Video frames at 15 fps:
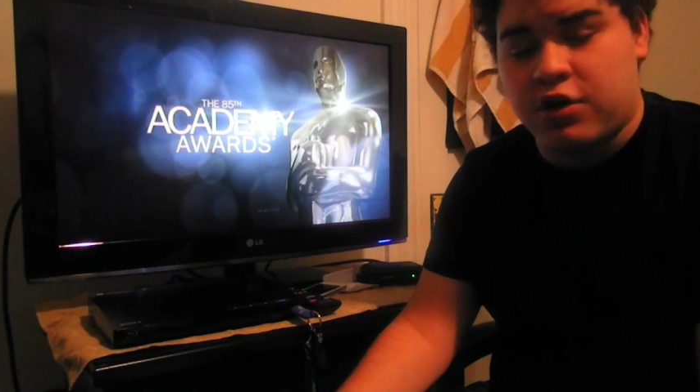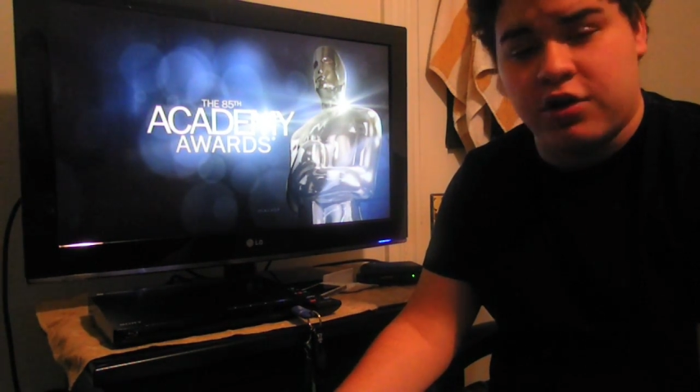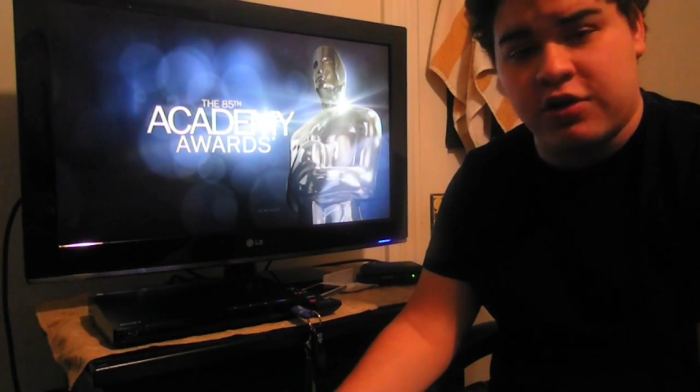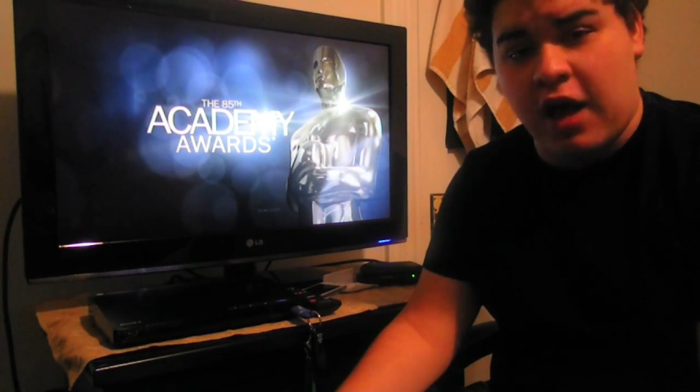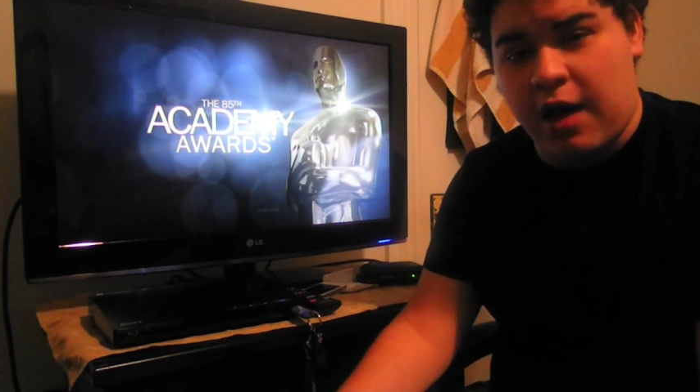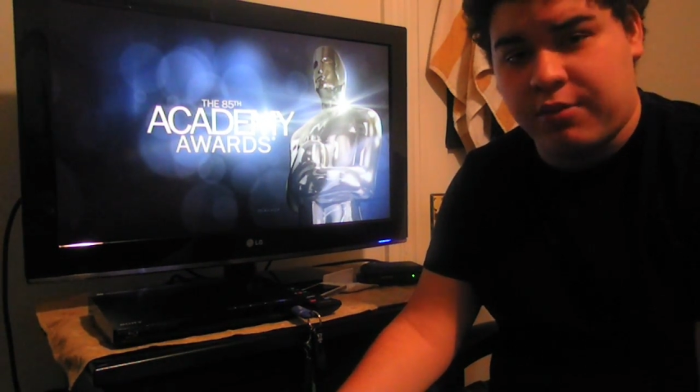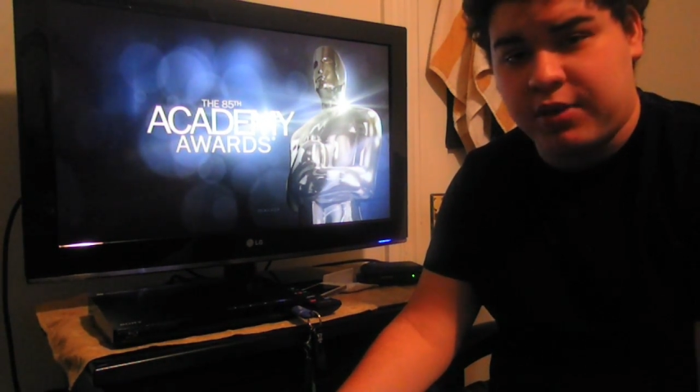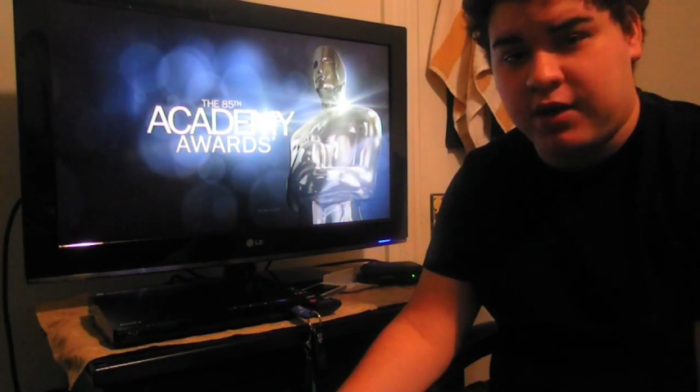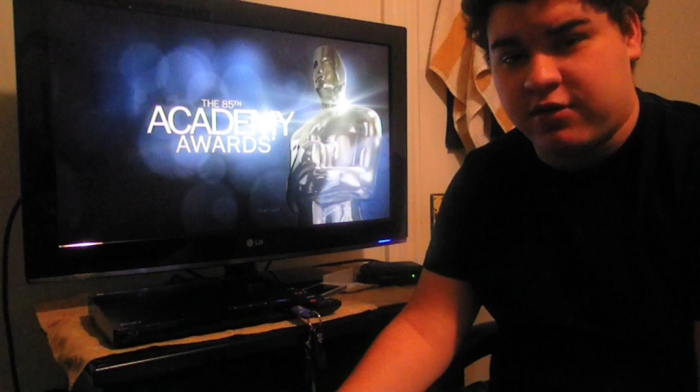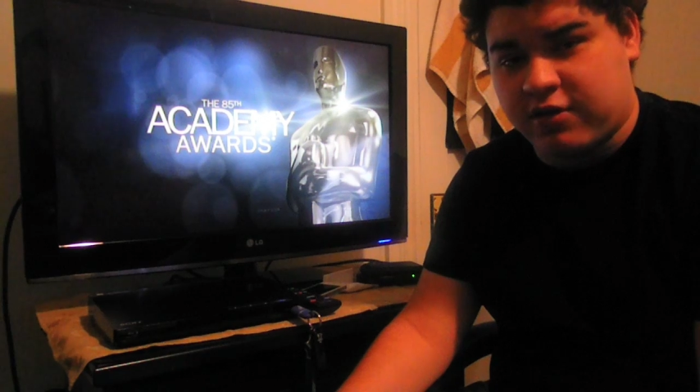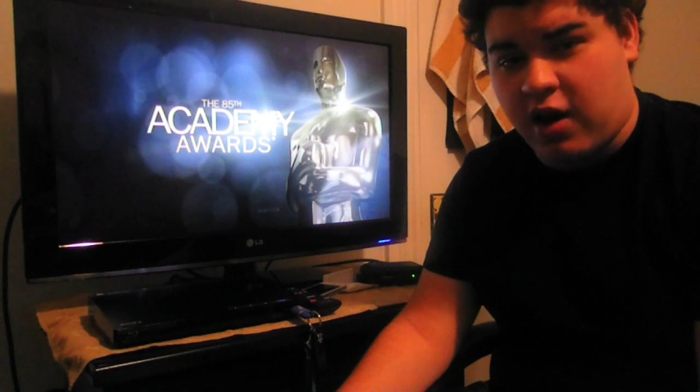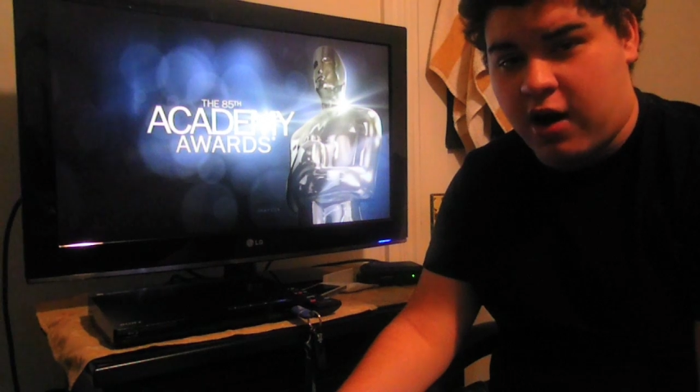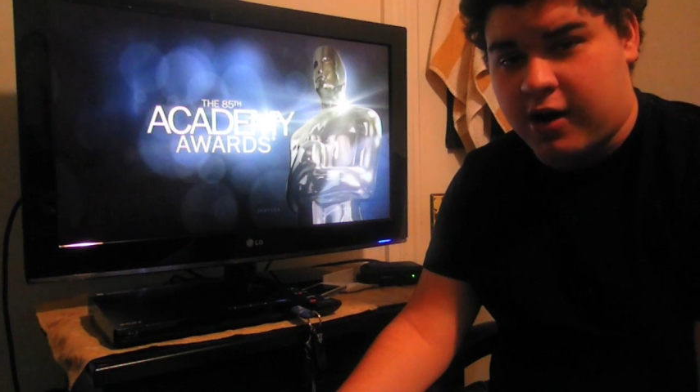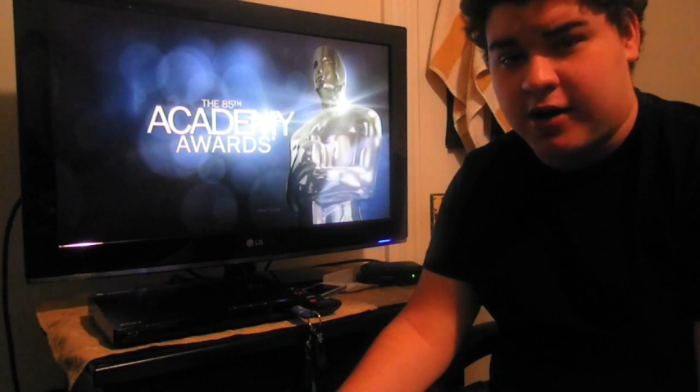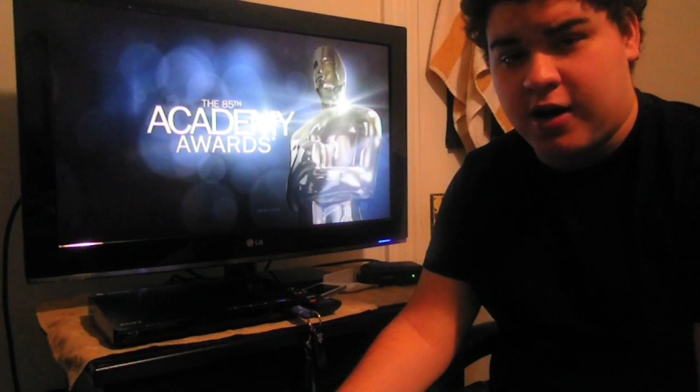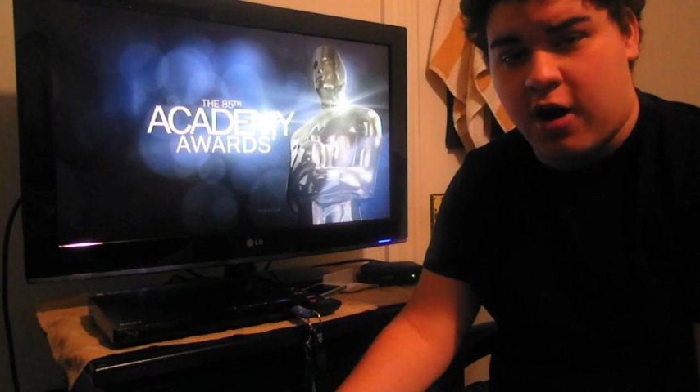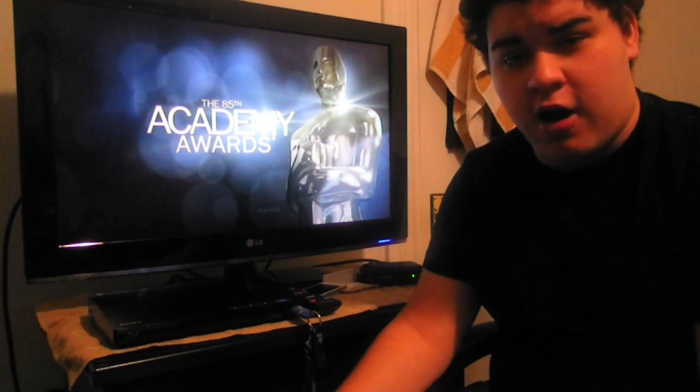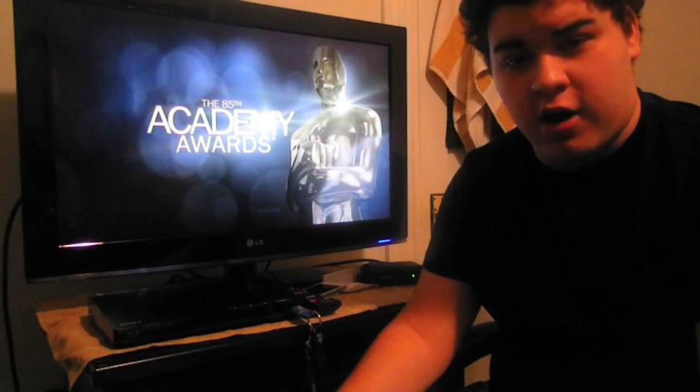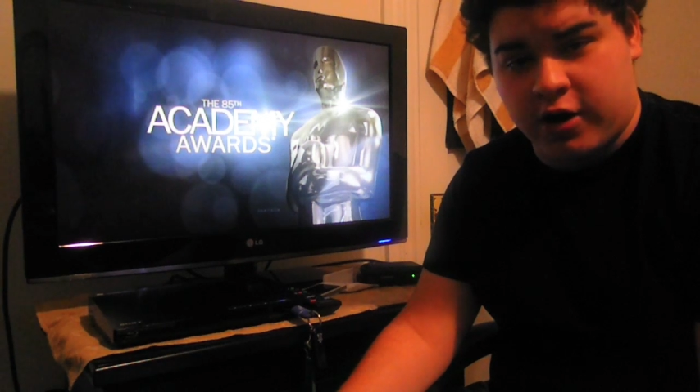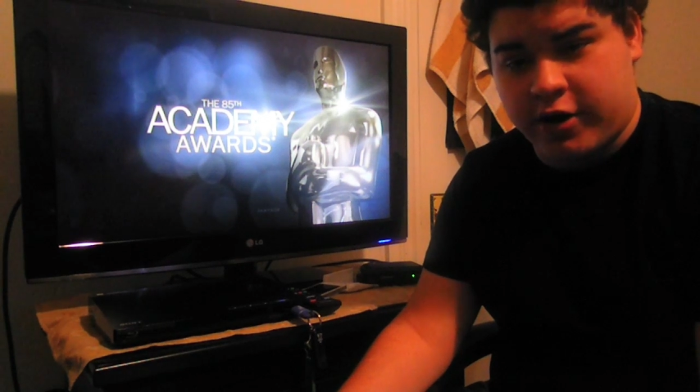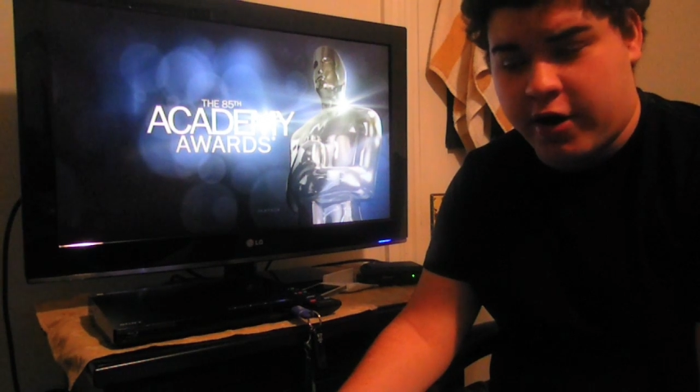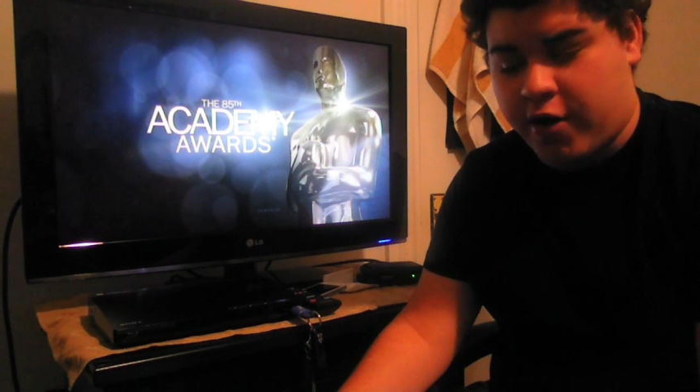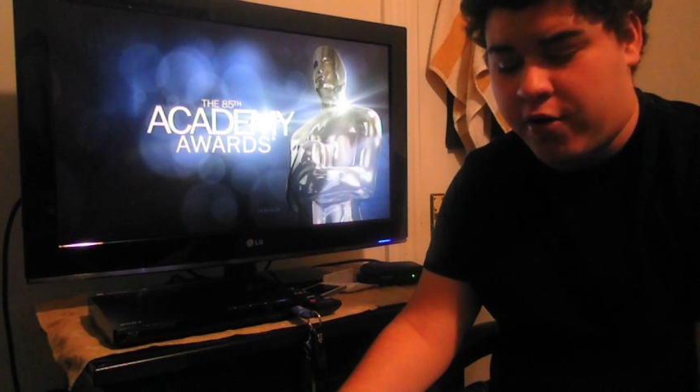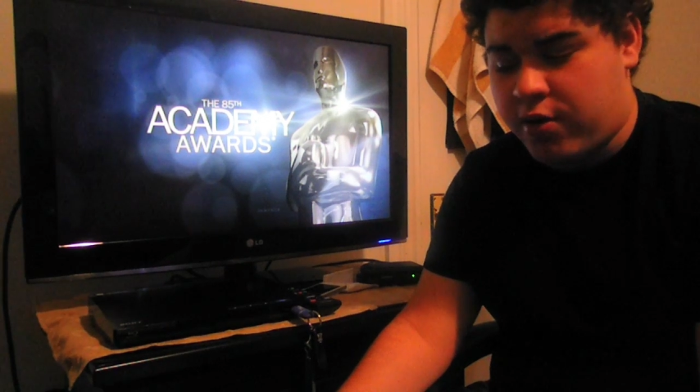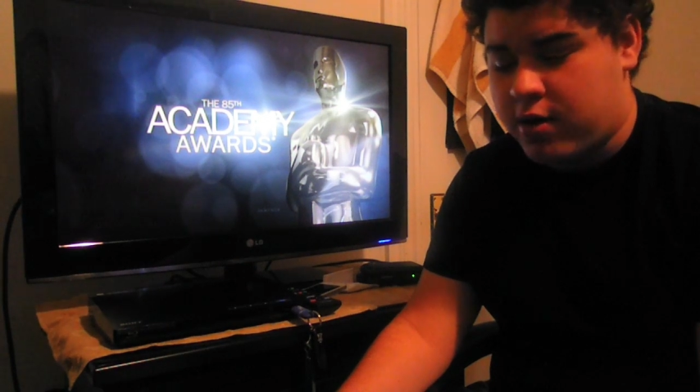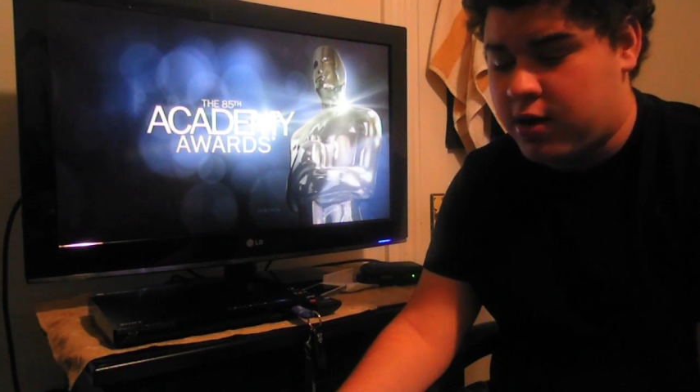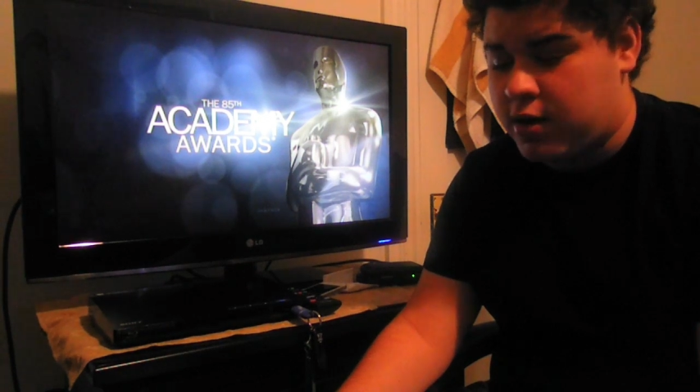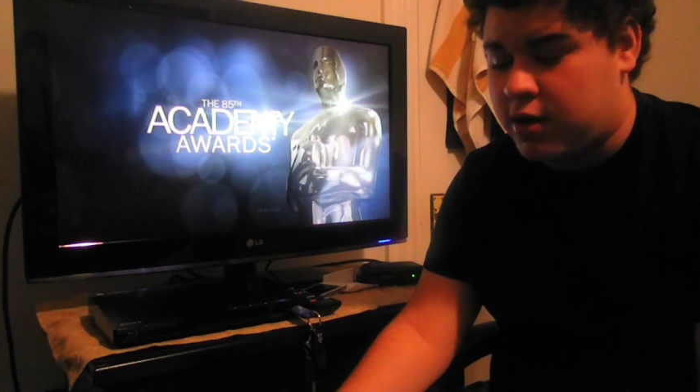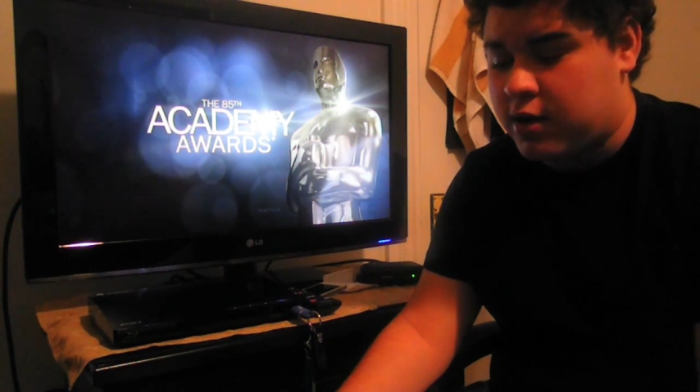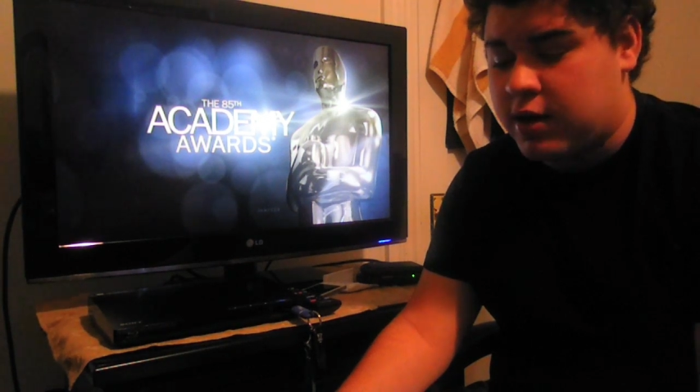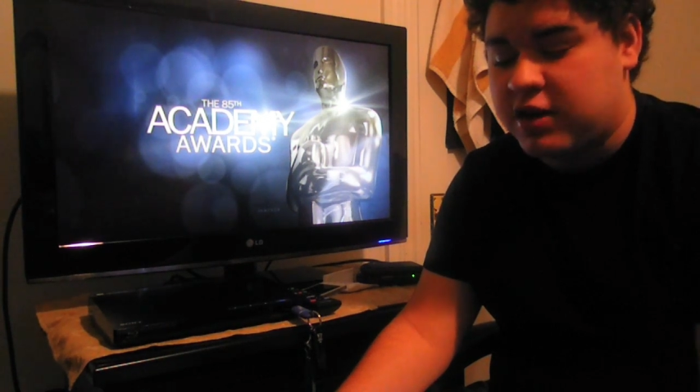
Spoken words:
Your nominees are Argo,